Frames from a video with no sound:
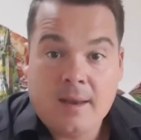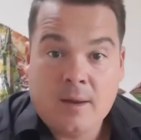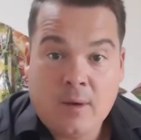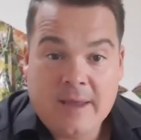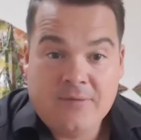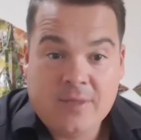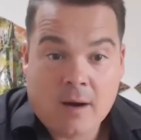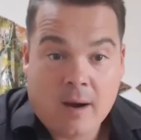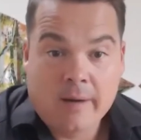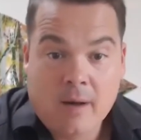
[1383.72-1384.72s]
If there
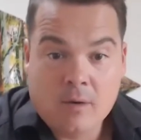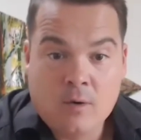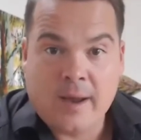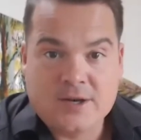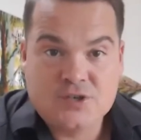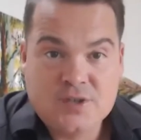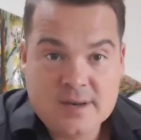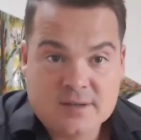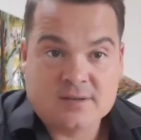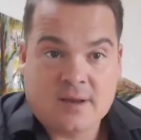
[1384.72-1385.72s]
are no
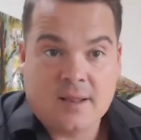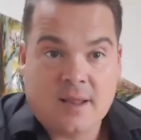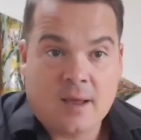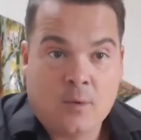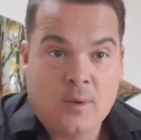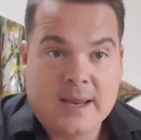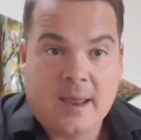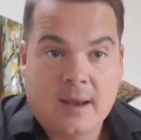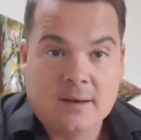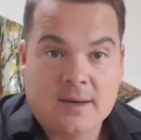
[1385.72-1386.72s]
questions, we
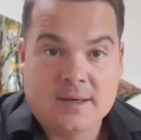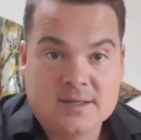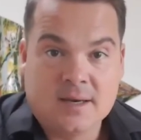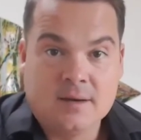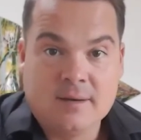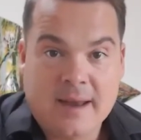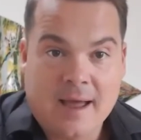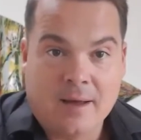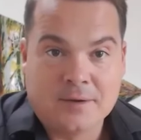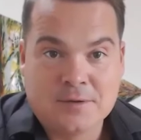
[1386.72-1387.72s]
can continue
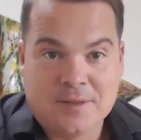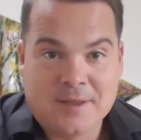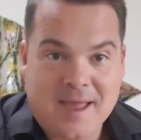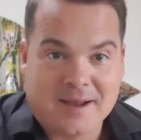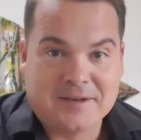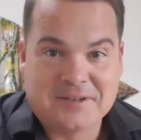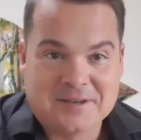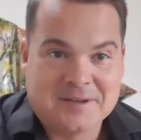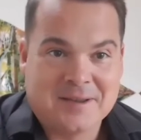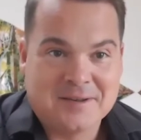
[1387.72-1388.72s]
now to the next
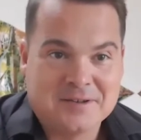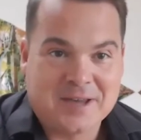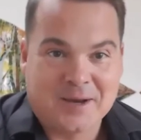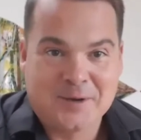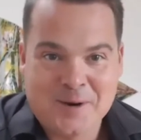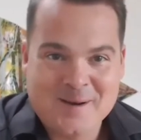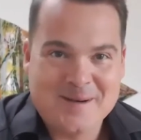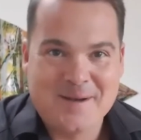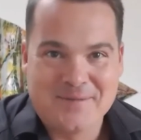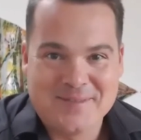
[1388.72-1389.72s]
sector
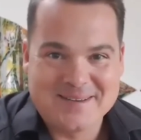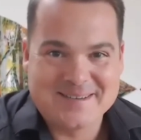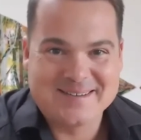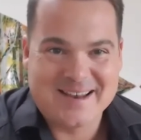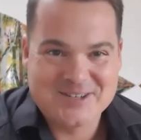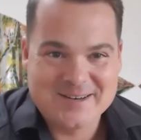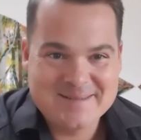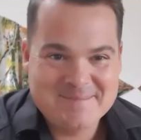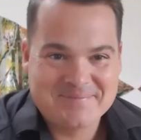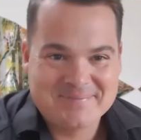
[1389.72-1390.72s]
of this session.
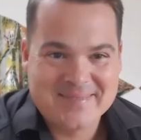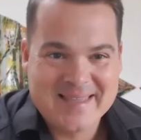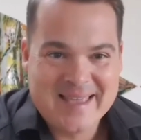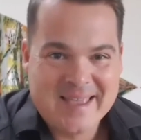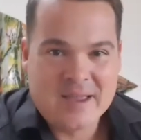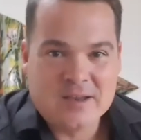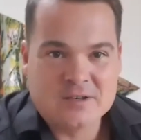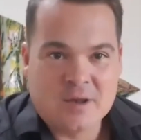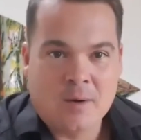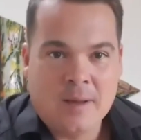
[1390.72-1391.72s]

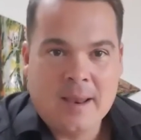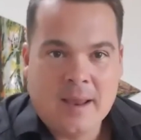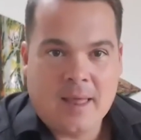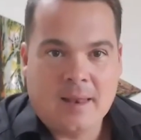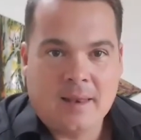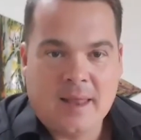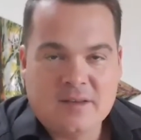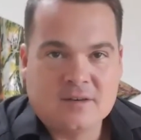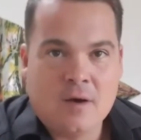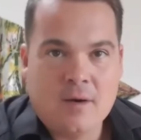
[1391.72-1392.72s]
So let's
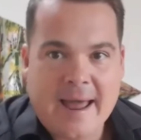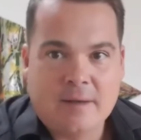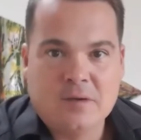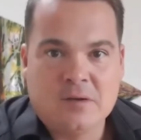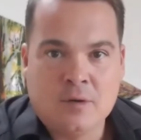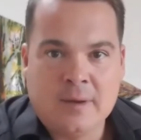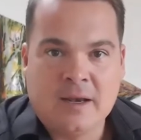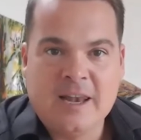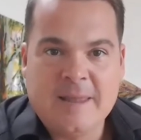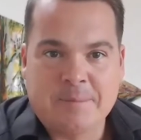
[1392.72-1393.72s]
go now to doing
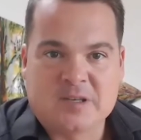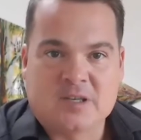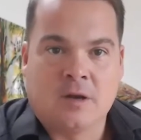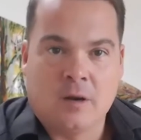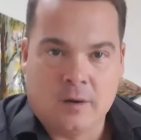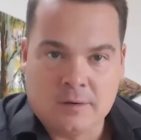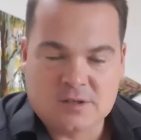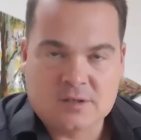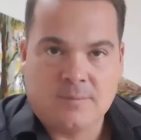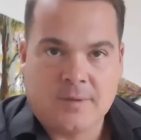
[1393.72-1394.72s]
lip
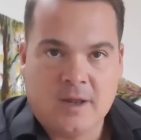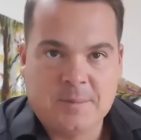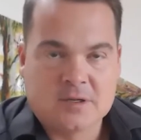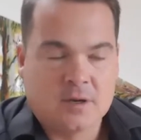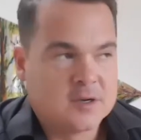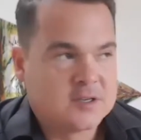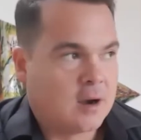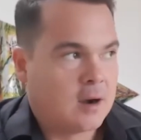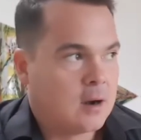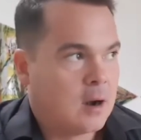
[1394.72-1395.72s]
slurs. Lip slurs
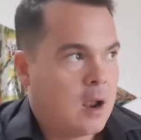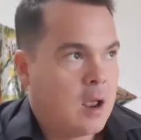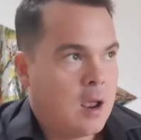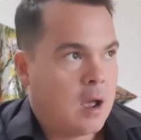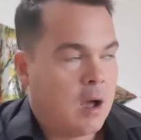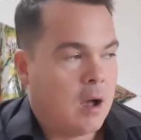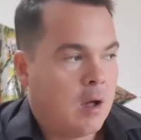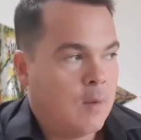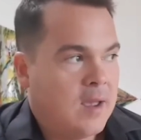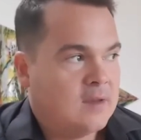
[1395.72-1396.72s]
are
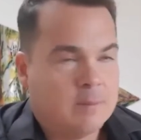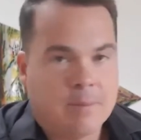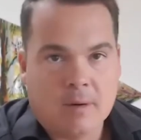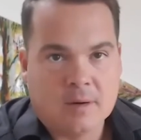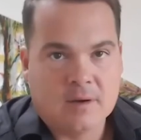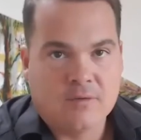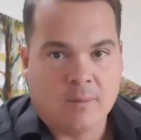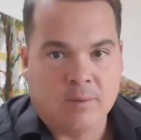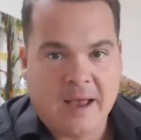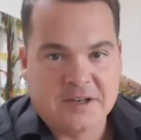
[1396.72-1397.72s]
always important for
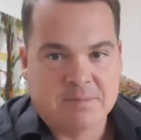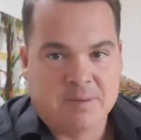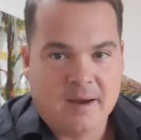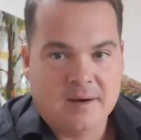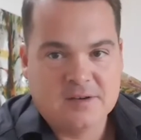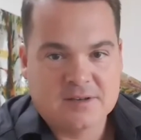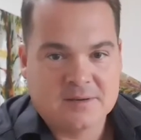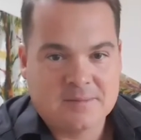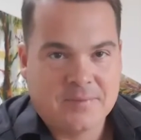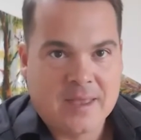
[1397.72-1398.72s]
brass players,
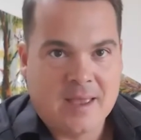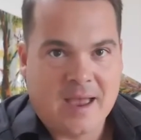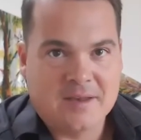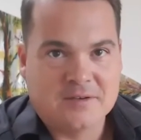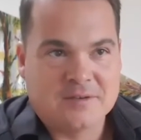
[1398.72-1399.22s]
as